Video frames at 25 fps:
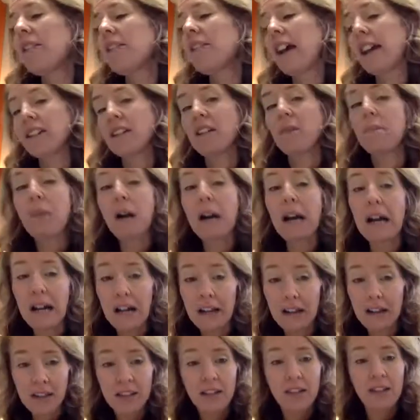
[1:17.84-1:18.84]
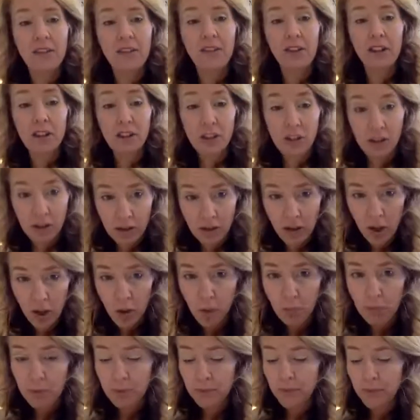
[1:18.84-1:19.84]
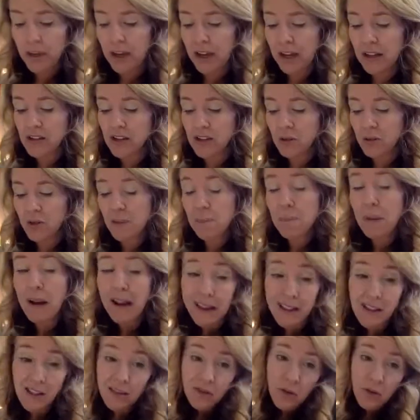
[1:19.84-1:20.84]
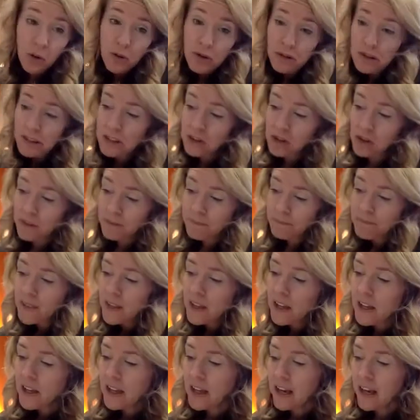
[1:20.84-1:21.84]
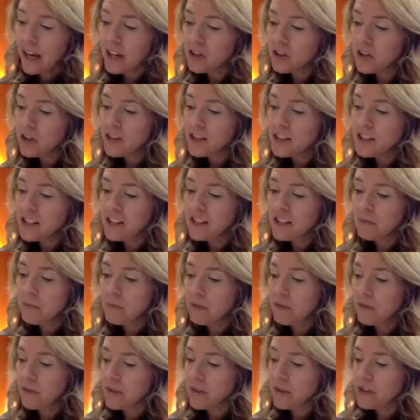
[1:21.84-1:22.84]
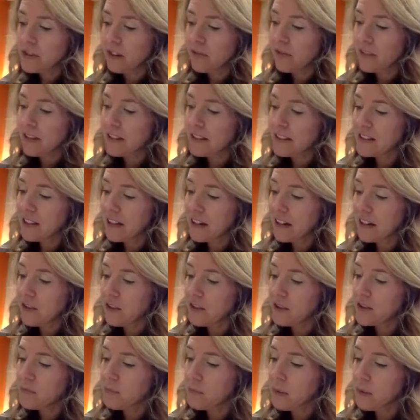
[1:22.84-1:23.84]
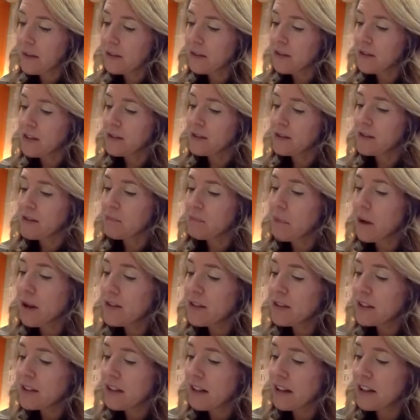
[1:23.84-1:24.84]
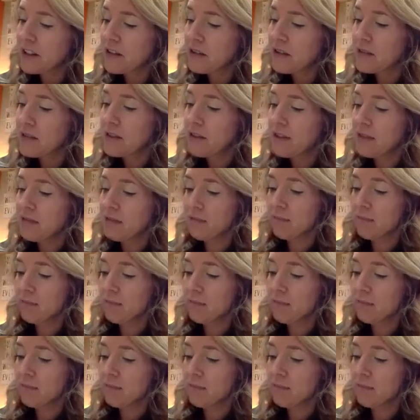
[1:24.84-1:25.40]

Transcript: That's a positive slope. Okay, so it's a positive correlation. And you're going to see some different stuff inside those, but this scatter